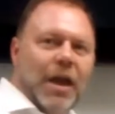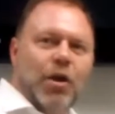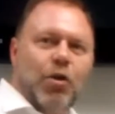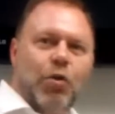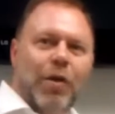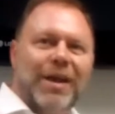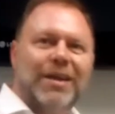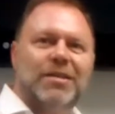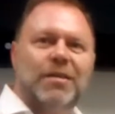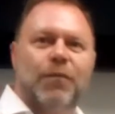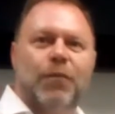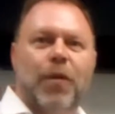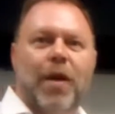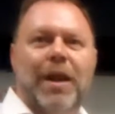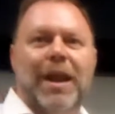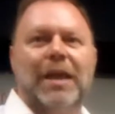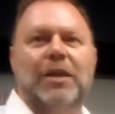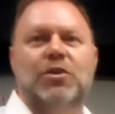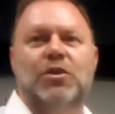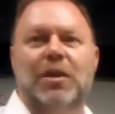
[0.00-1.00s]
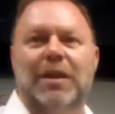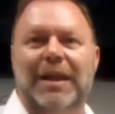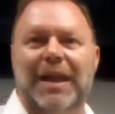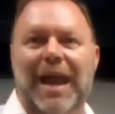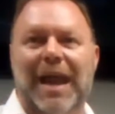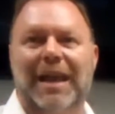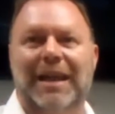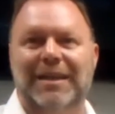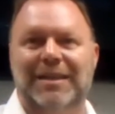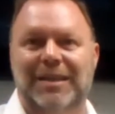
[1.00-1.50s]
get greater financial
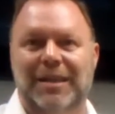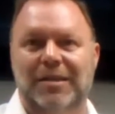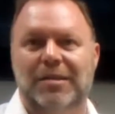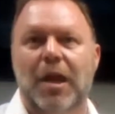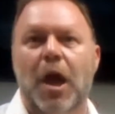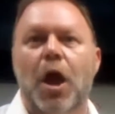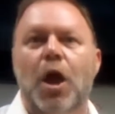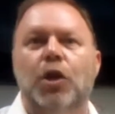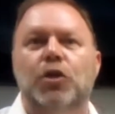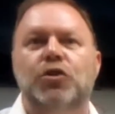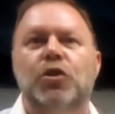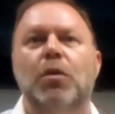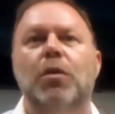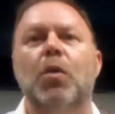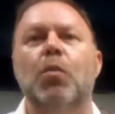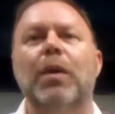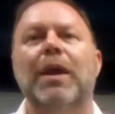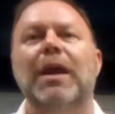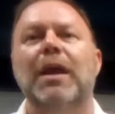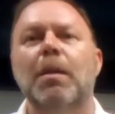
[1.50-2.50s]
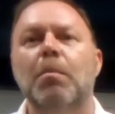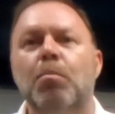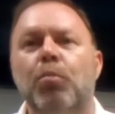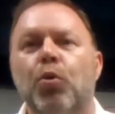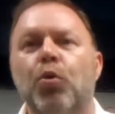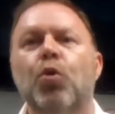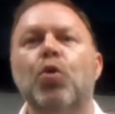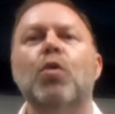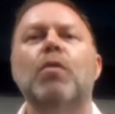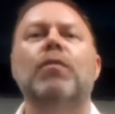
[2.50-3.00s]
analysis so that we can
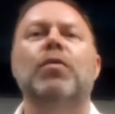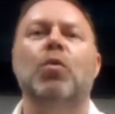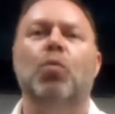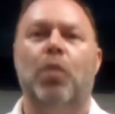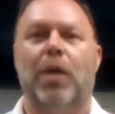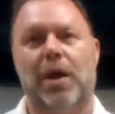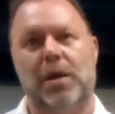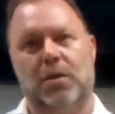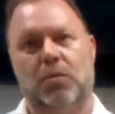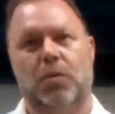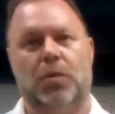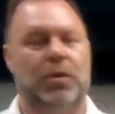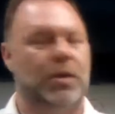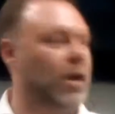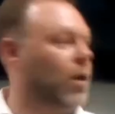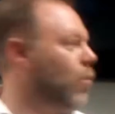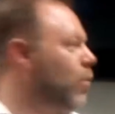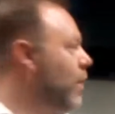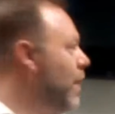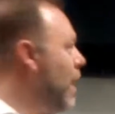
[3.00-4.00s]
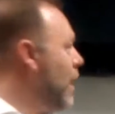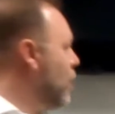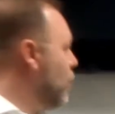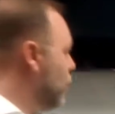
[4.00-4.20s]
improve the way that we deal with our